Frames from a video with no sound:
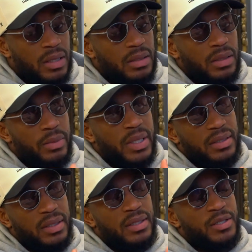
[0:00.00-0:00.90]
And my
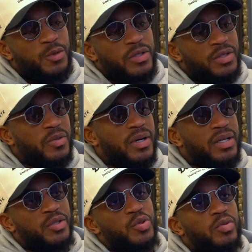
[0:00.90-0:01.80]
thing is, what do I
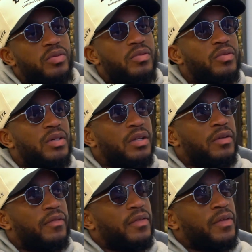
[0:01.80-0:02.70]
do
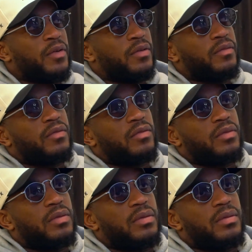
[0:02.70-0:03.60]
if you're
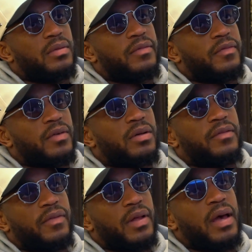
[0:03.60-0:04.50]
gonna
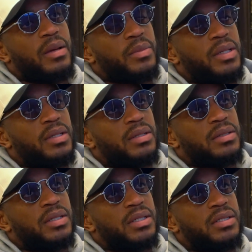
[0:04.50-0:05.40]
flag me
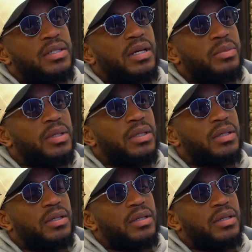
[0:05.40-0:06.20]
and eject me?